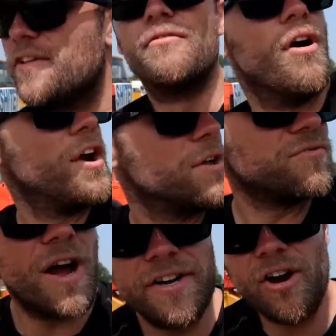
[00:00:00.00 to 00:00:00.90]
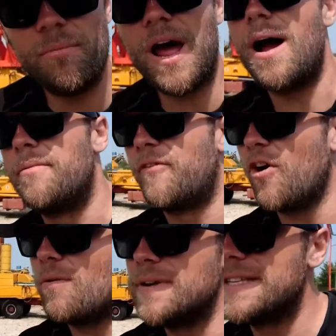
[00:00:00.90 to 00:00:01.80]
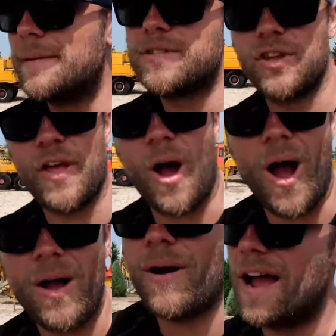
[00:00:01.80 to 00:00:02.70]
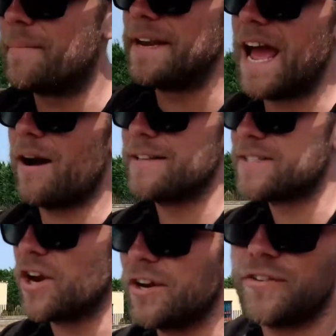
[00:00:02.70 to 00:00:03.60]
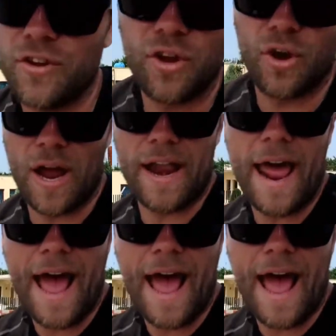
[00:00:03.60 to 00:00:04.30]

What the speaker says: The road I was riding on before was absolutely the highway, but now it's turned into an